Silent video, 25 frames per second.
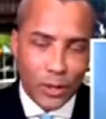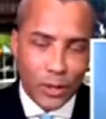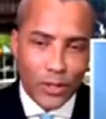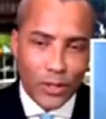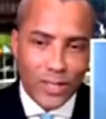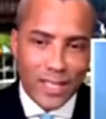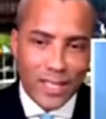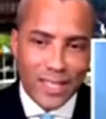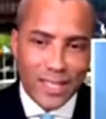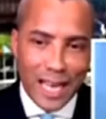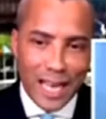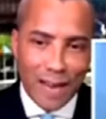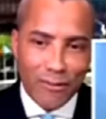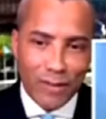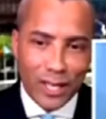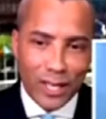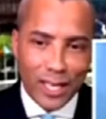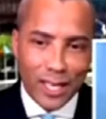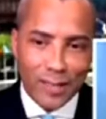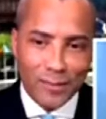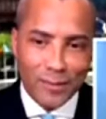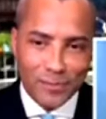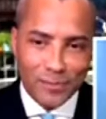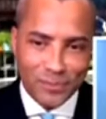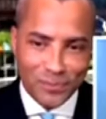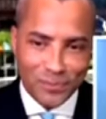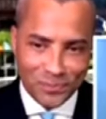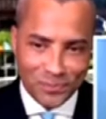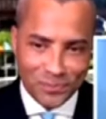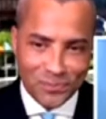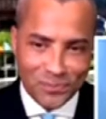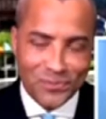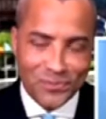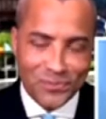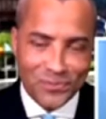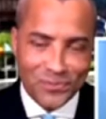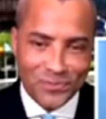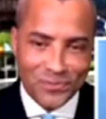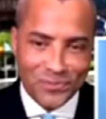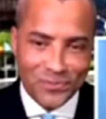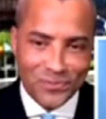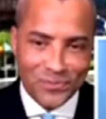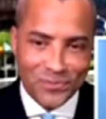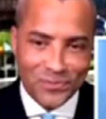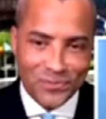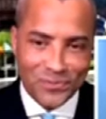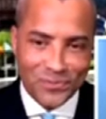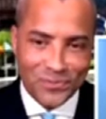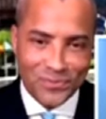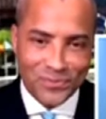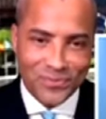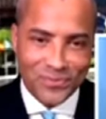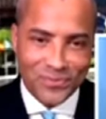Because it's Africa. Right.